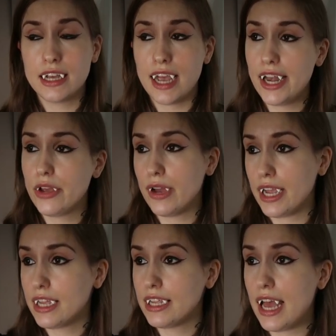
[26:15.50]

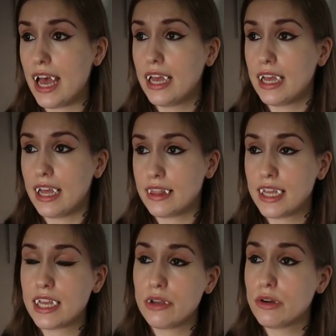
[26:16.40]
Anyway, yeah, I
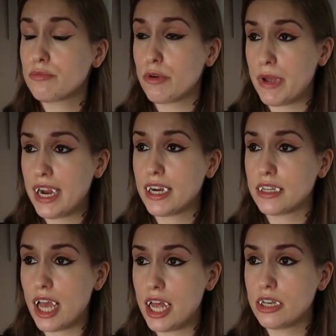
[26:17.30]
think he was prepared.
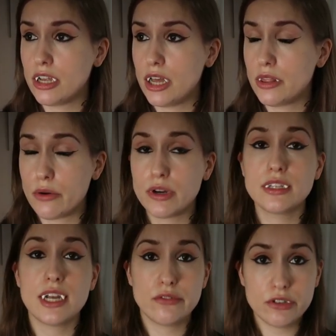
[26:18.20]
And there were
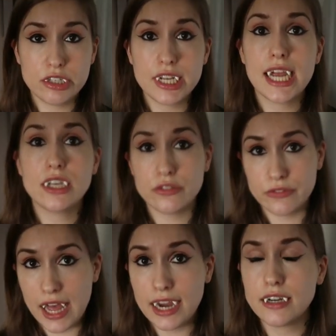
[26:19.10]
several stakes
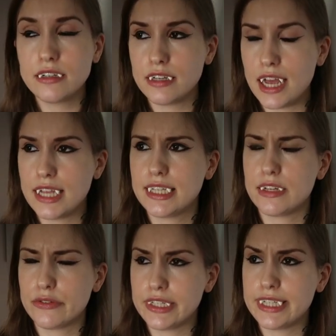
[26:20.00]
fired. Yeah,
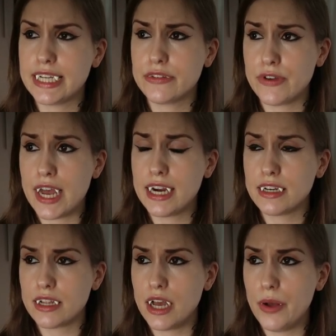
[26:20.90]
several stakes
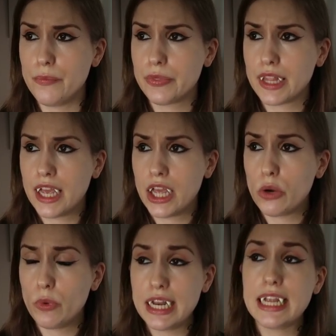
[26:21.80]
fired.
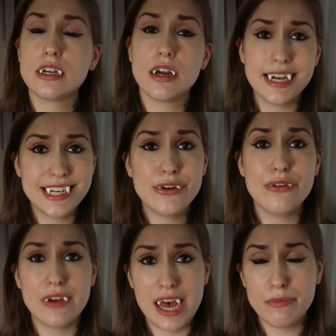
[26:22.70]
When he turned into
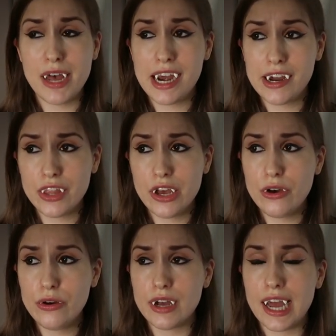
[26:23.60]
a vampire,
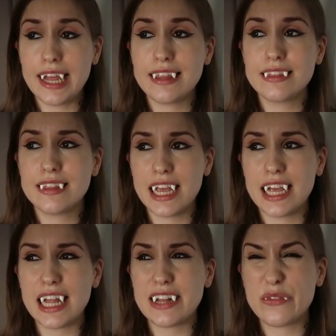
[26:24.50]
though, I
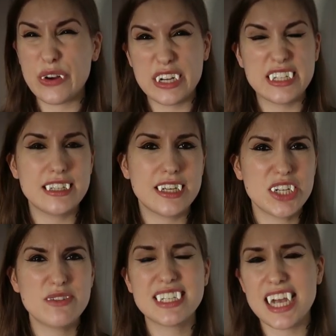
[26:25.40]
think at first he thought
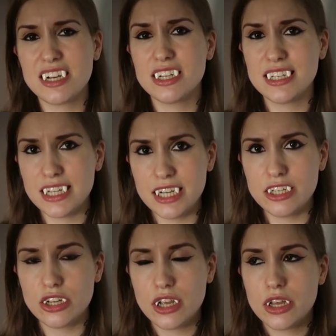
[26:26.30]
it was kind of
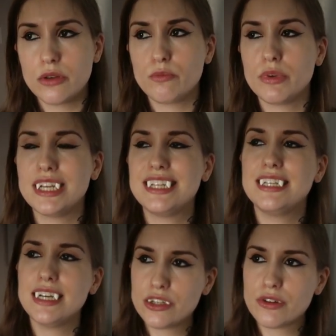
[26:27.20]
neat. But he
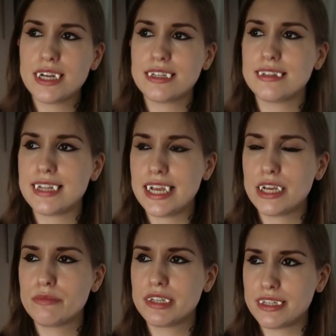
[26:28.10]
did try to stake
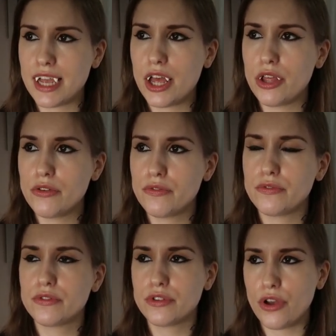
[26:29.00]

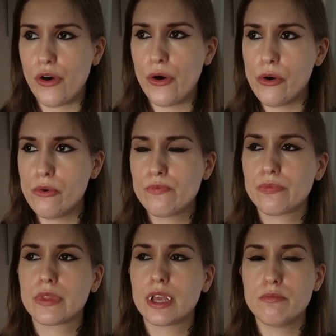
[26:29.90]
himself, so
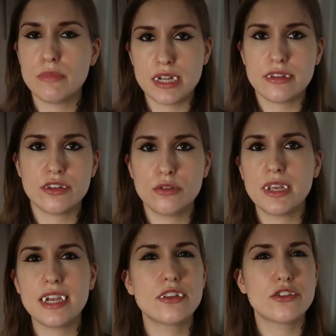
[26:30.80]
might still
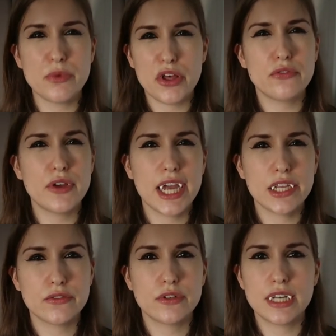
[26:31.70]
be in a small
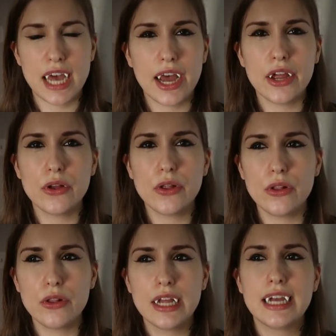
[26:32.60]
phase of
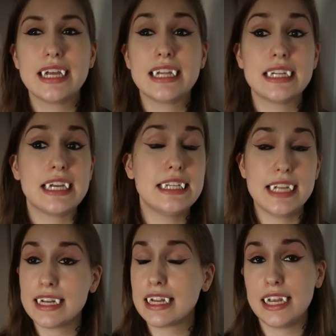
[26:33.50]
denial. He
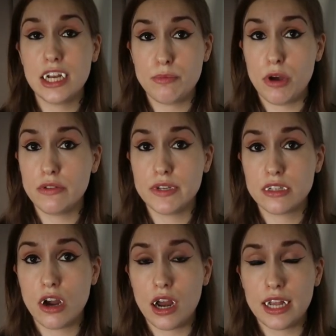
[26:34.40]
did clean up all of his
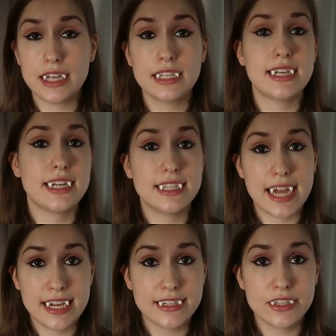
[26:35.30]
garlic, said it
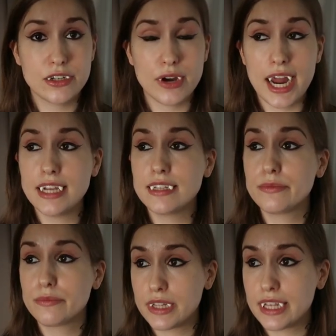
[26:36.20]
tasted great.
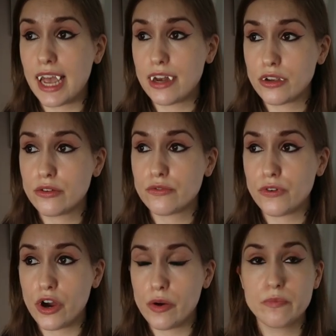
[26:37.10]
Can
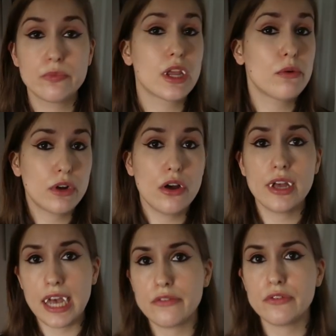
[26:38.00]
confirm. We're
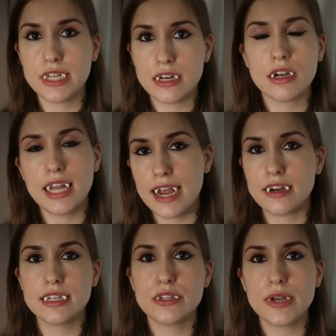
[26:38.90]
going out for dinner
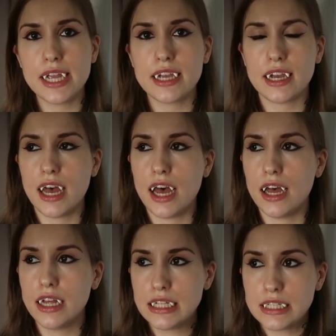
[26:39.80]
later this week.
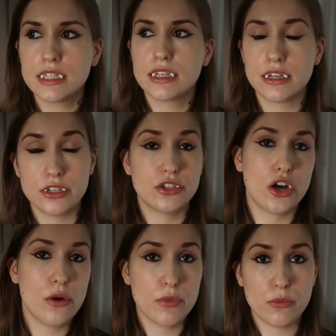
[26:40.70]
Gonna
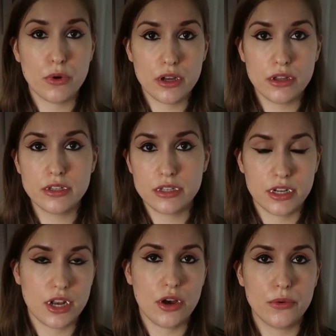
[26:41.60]
show him the world,
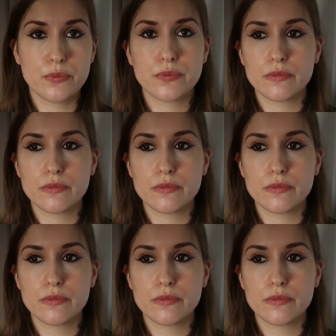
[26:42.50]
you know,